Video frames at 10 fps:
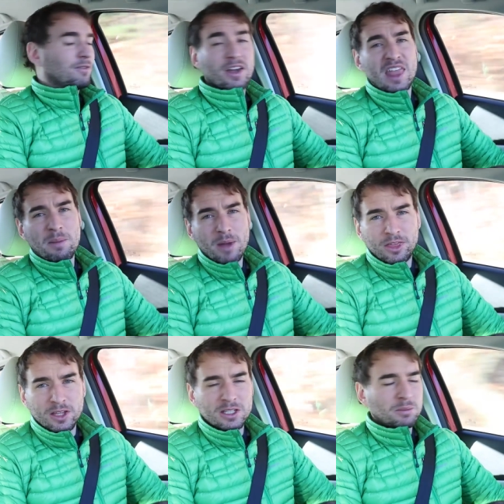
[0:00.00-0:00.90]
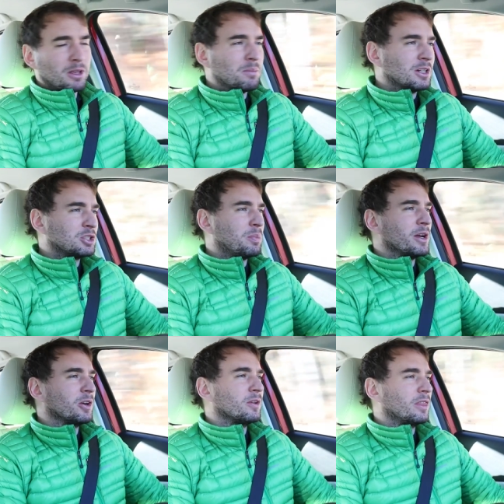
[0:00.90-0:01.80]
I find that method to be much
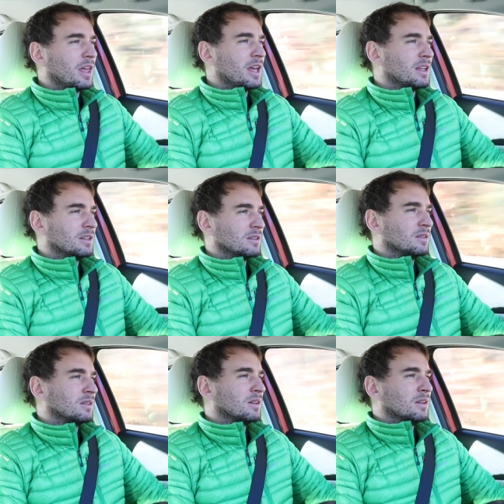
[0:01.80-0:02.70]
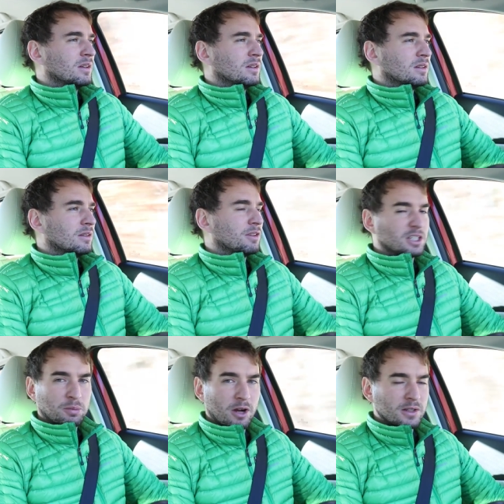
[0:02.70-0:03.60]
better than
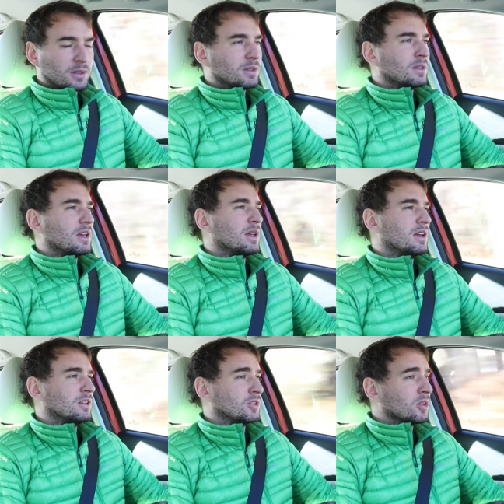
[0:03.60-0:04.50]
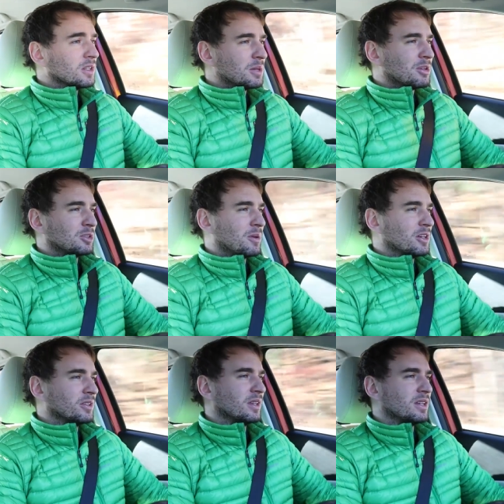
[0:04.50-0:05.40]
French press, and certainly much
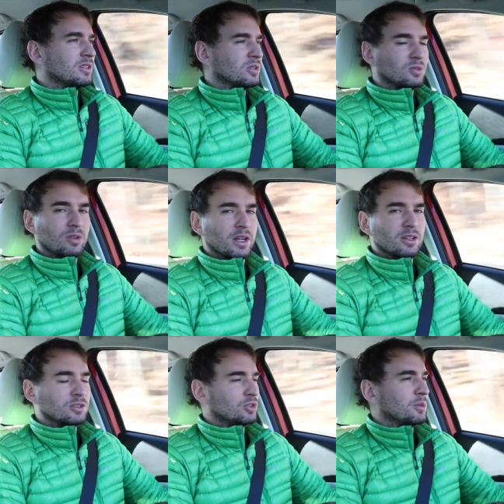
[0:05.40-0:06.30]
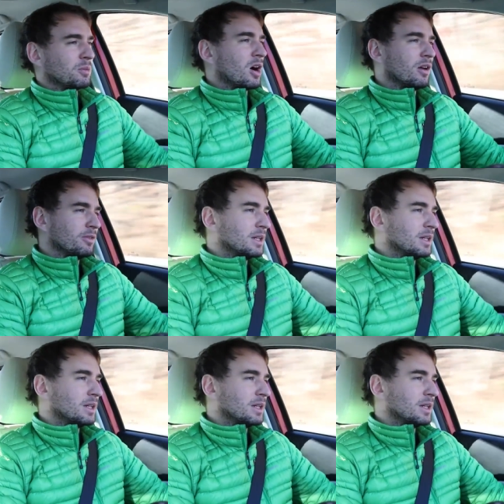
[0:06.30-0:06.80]
better than just regular drip coffee.